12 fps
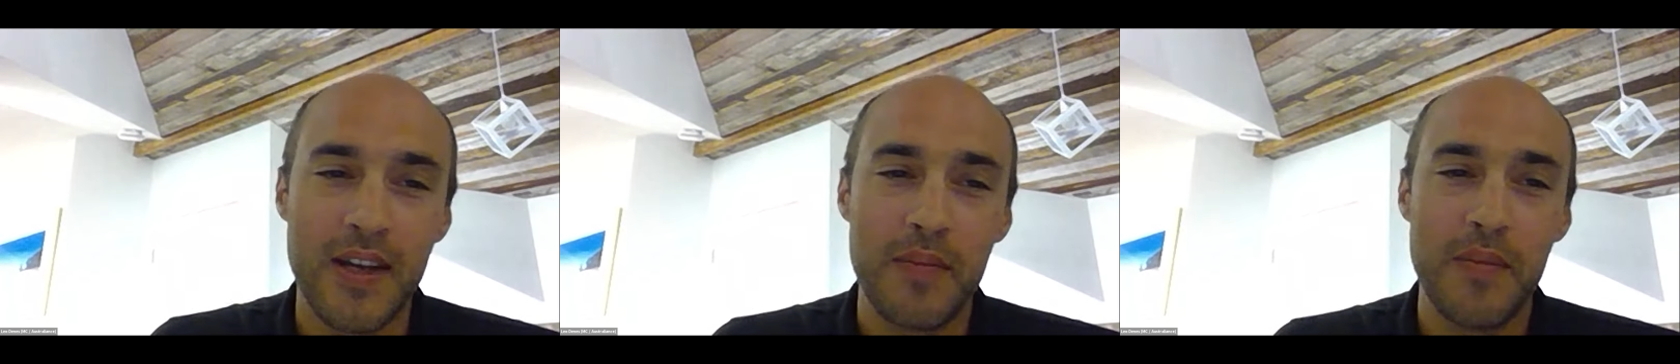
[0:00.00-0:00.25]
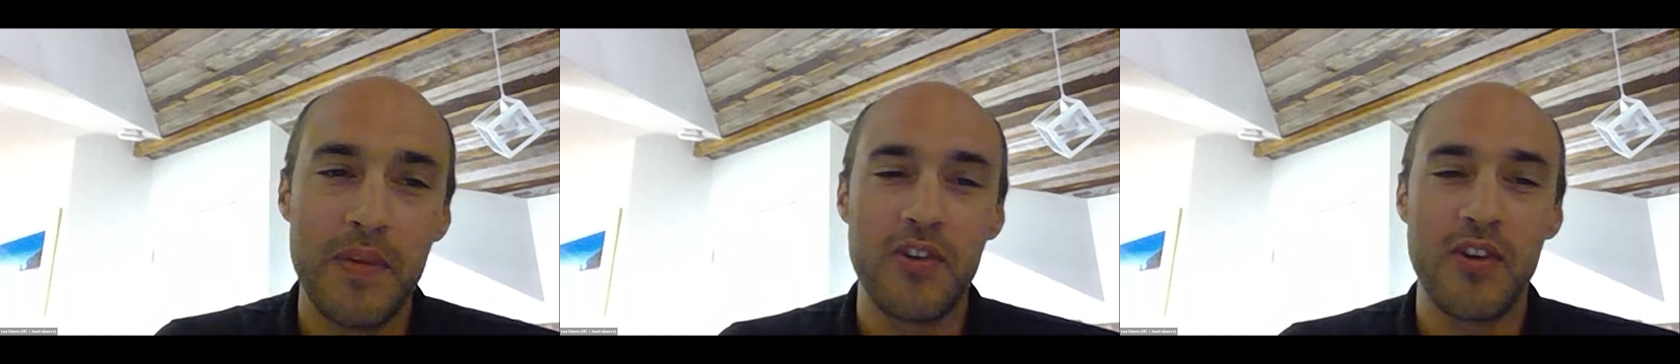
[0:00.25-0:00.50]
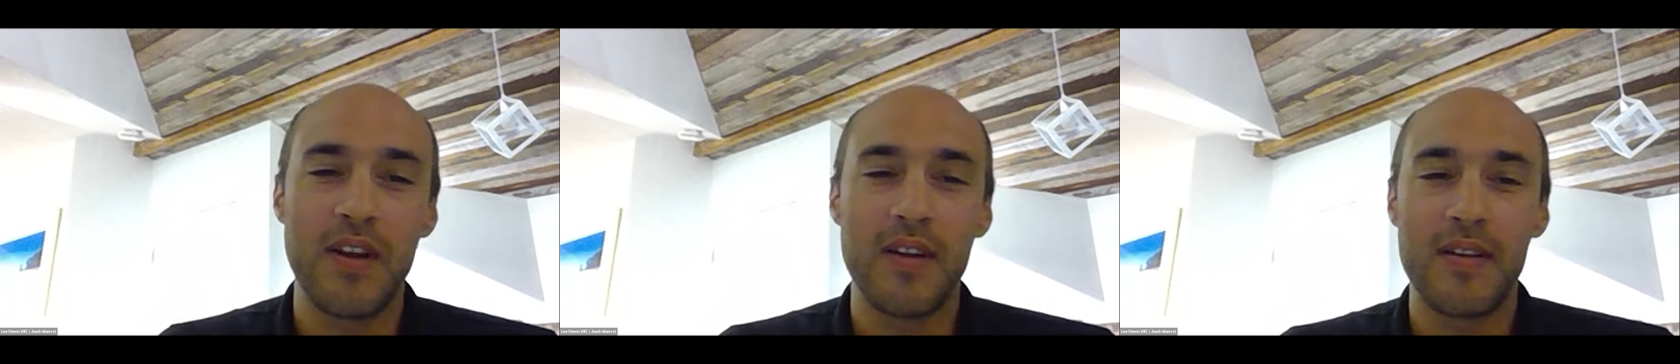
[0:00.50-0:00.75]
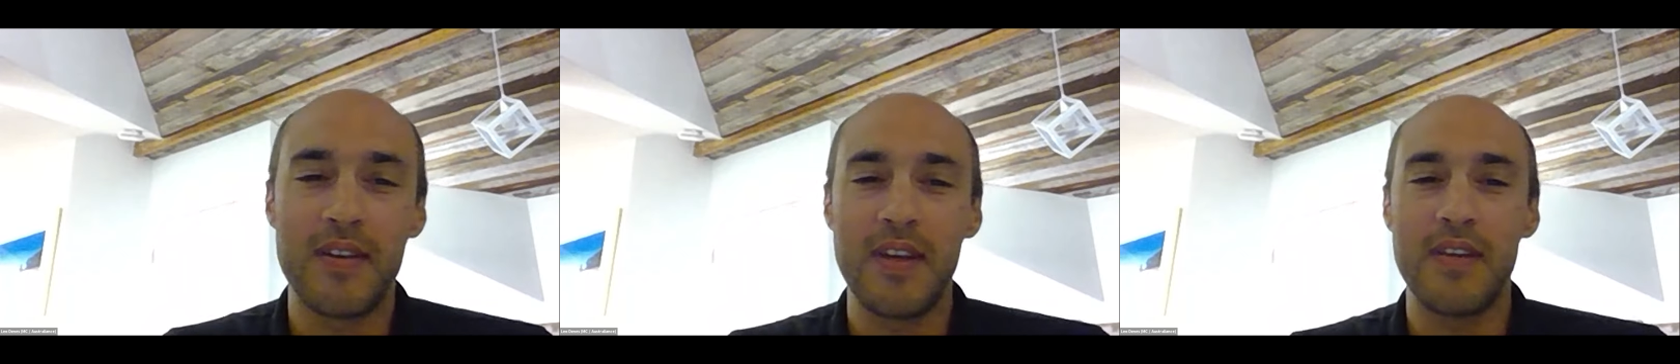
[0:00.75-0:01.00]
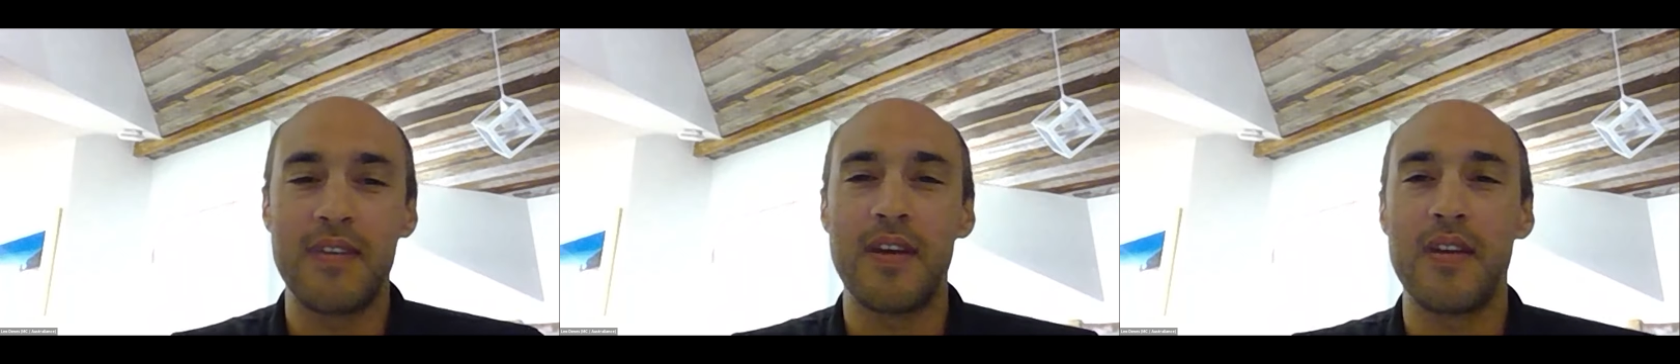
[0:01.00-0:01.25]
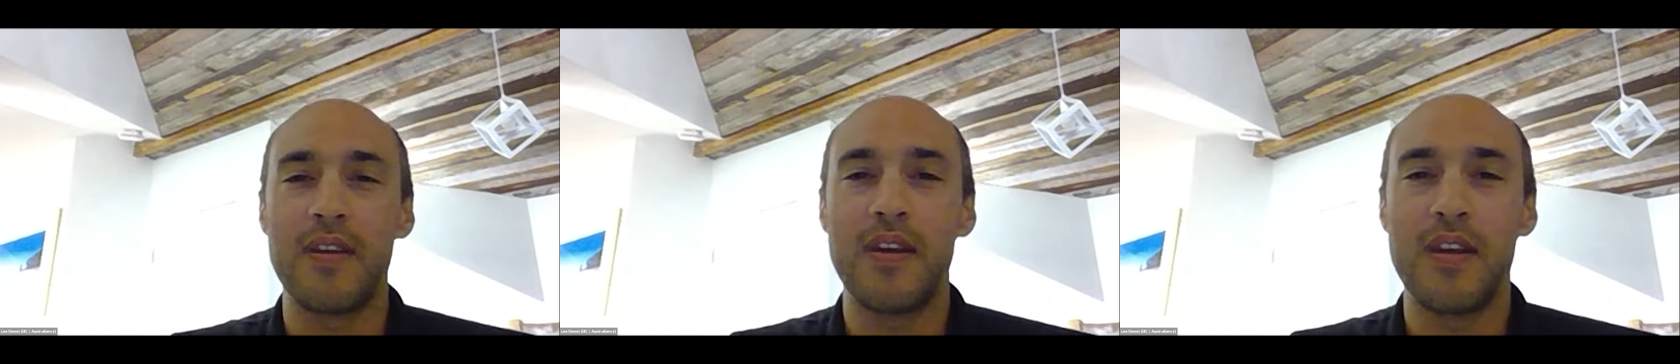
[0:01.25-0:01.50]
Michelle,
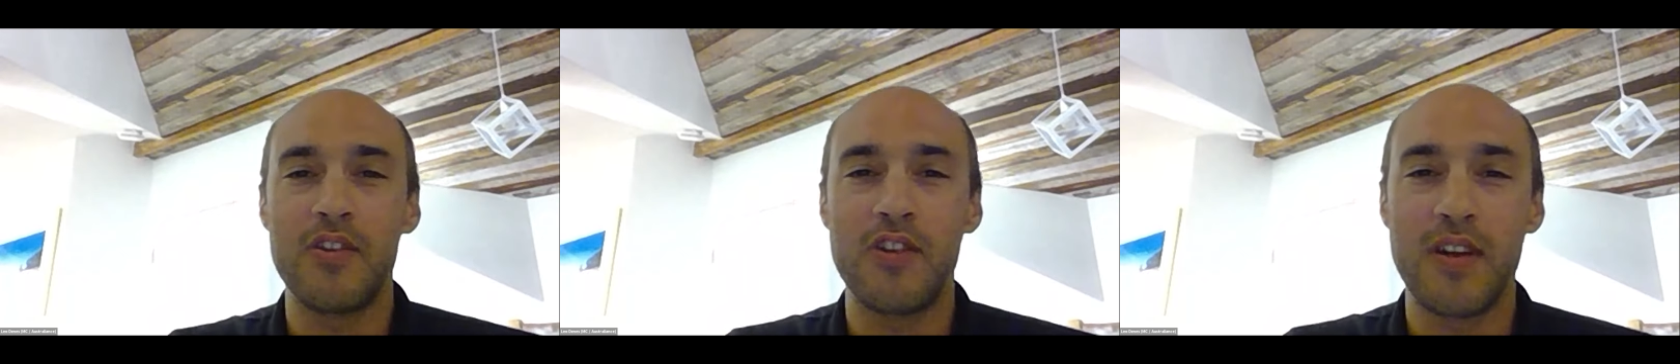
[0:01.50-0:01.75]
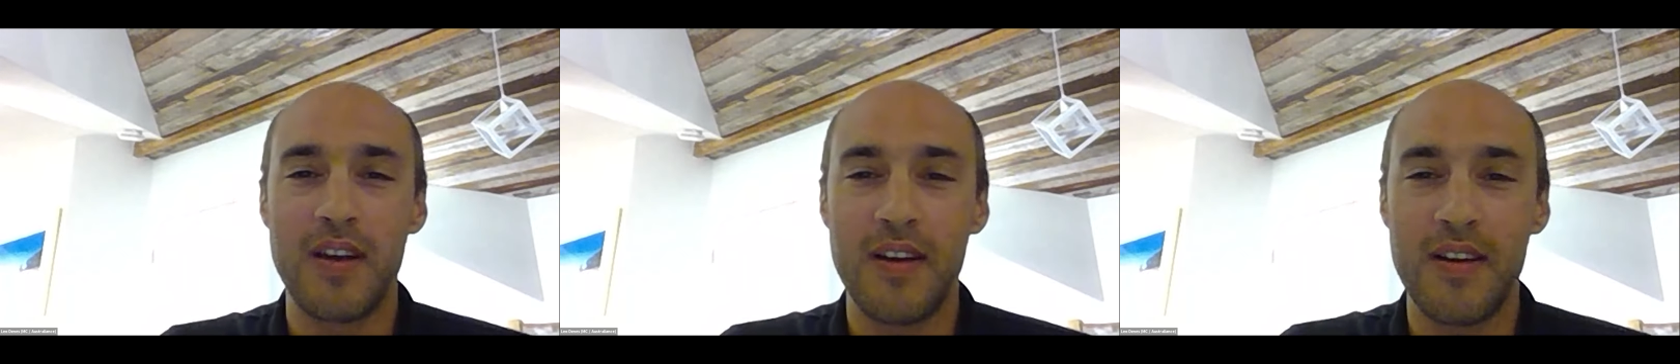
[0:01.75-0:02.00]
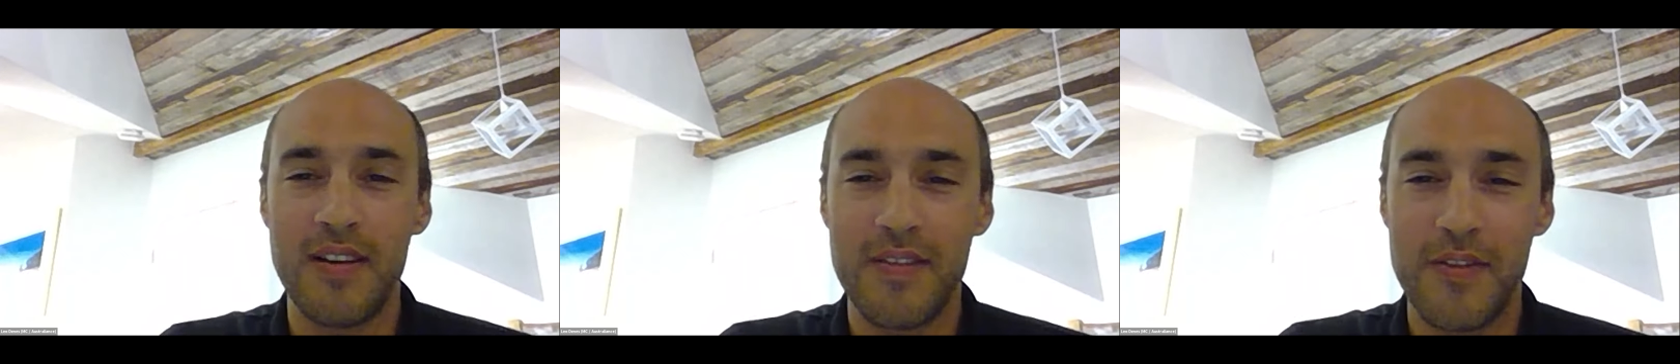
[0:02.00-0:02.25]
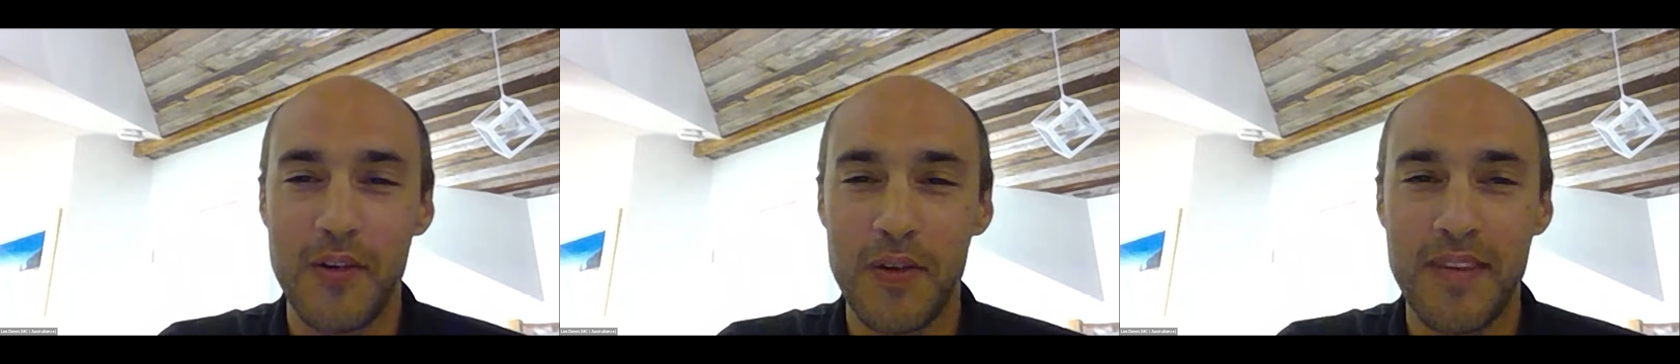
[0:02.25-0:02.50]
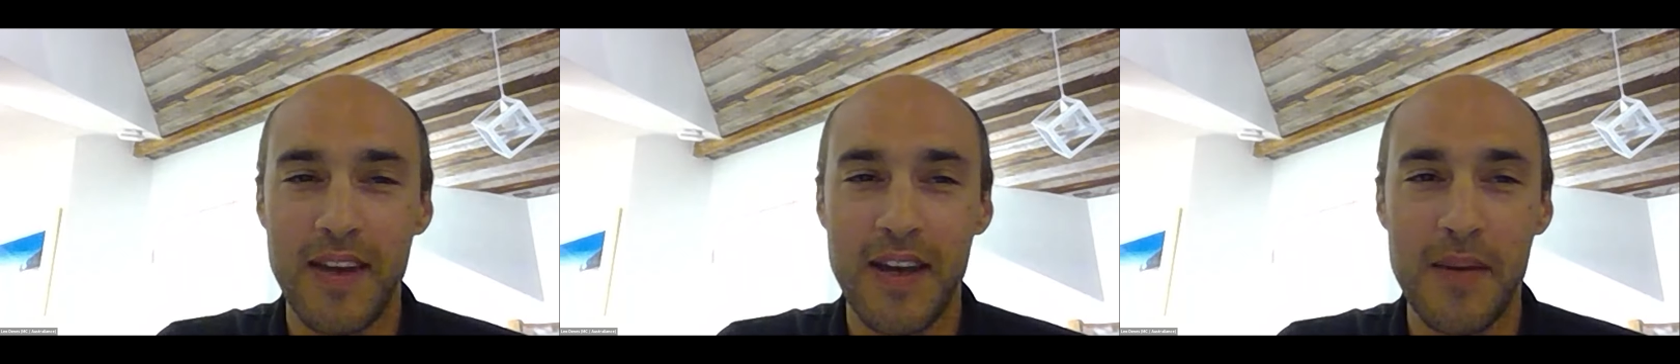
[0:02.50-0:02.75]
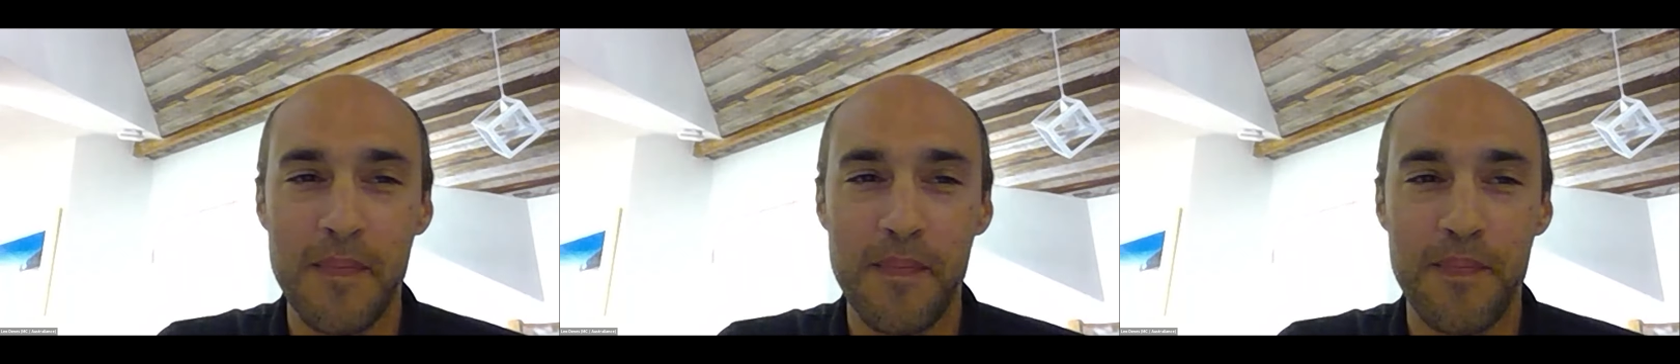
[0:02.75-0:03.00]
Nathan, Angela, for your
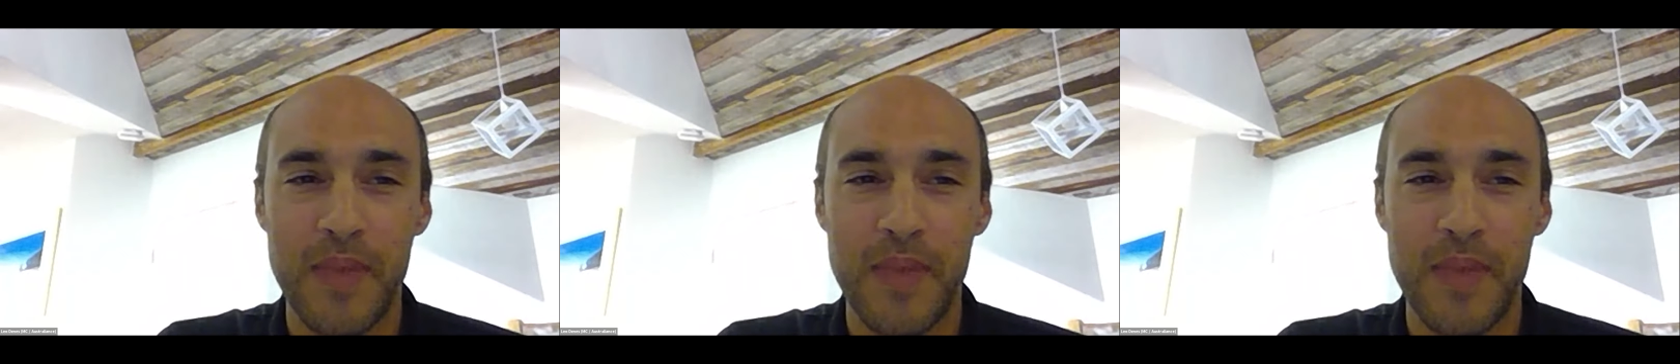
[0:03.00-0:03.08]
time.